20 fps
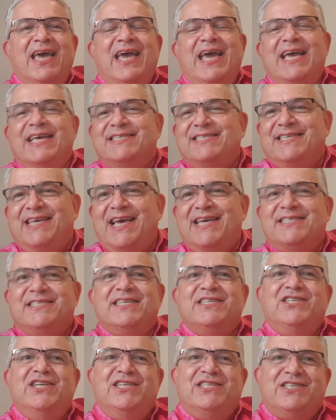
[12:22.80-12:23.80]
It
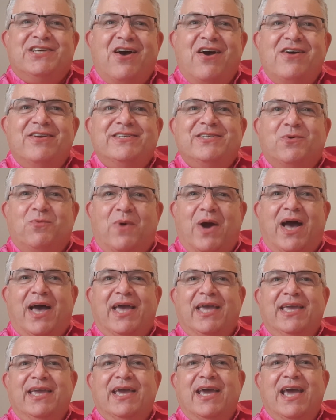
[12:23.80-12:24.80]
says she turned
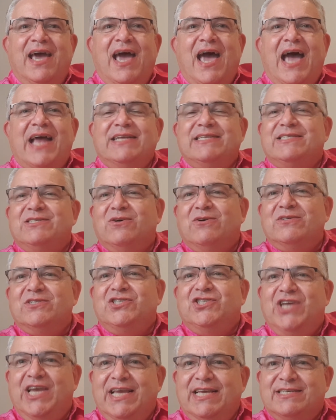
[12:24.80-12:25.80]
away and
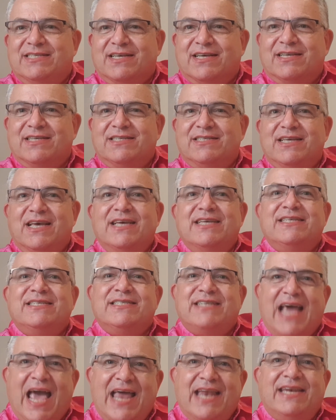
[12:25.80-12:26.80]
saw Jesus
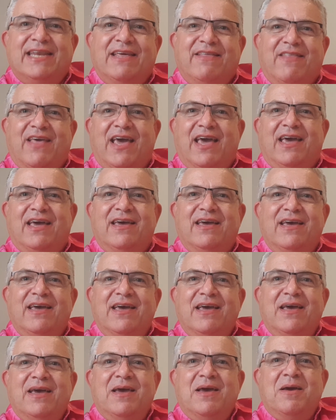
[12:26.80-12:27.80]
standing there,
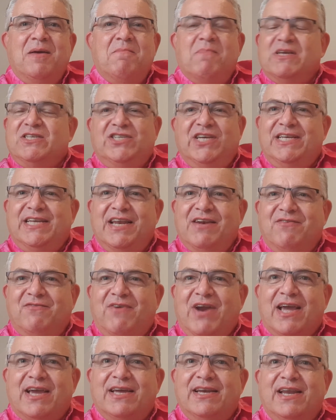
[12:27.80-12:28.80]
but she didn't
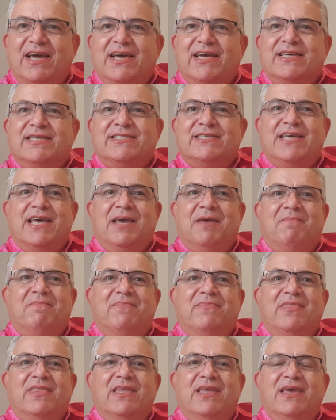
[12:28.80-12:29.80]
recognize
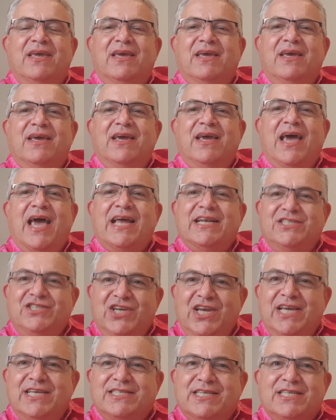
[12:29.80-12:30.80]
him. And
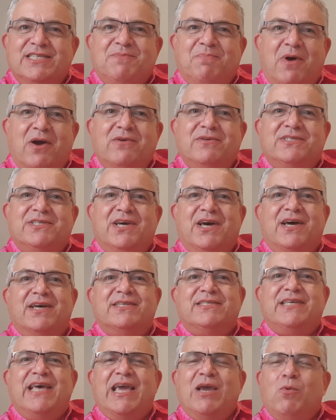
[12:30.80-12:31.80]
Jesus spoke to her
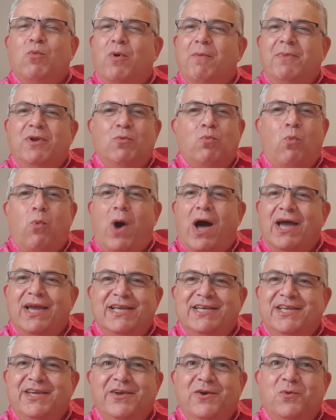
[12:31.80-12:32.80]
saying, "Woman, why
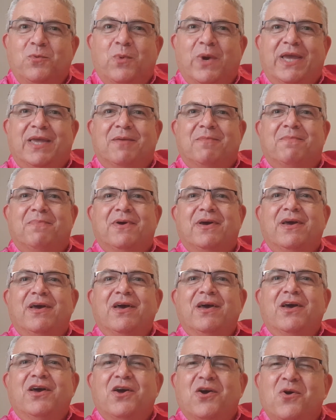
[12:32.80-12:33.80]
do you weep?
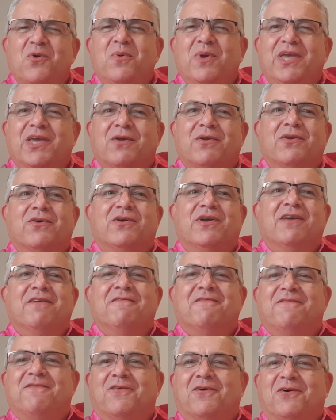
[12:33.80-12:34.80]
Who are you
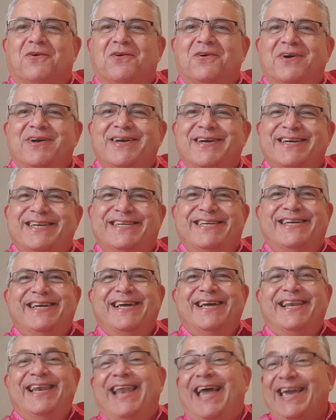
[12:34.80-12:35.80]
looking for?"
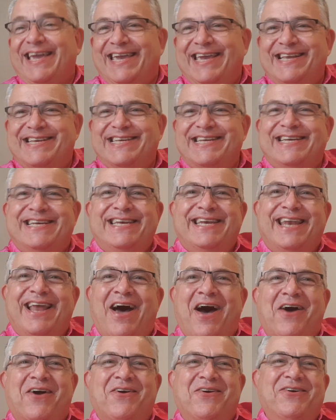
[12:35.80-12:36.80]
Like he didn't
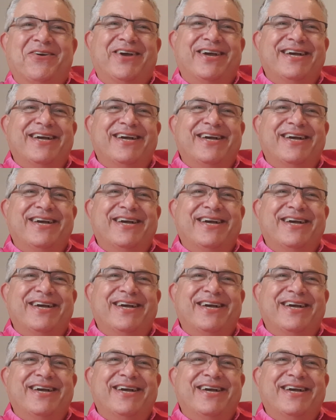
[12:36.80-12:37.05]
know.